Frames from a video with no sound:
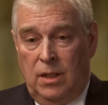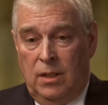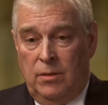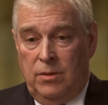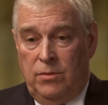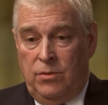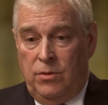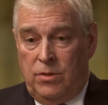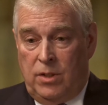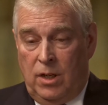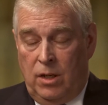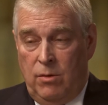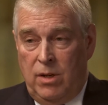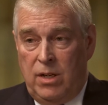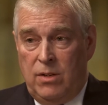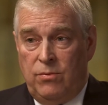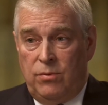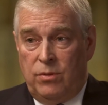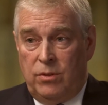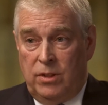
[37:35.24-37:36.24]
If you go
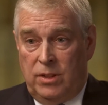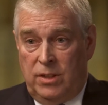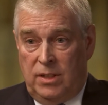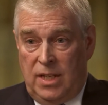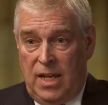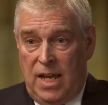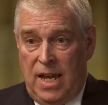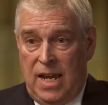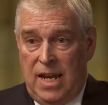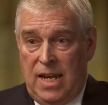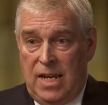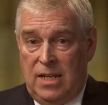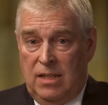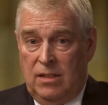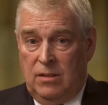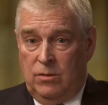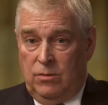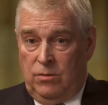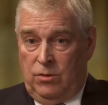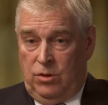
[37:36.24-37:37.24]
in for a day,
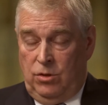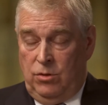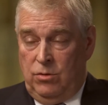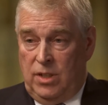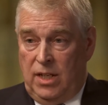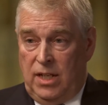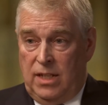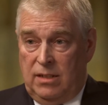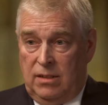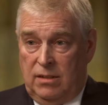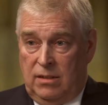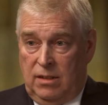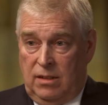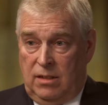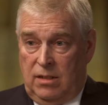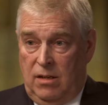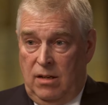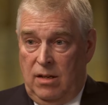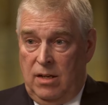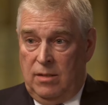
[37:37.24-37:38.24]
2 days at a
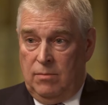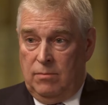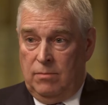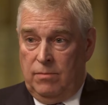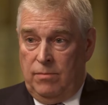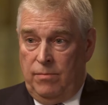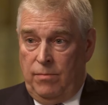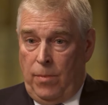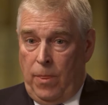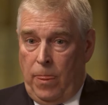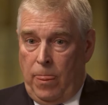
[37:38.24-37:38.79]
time,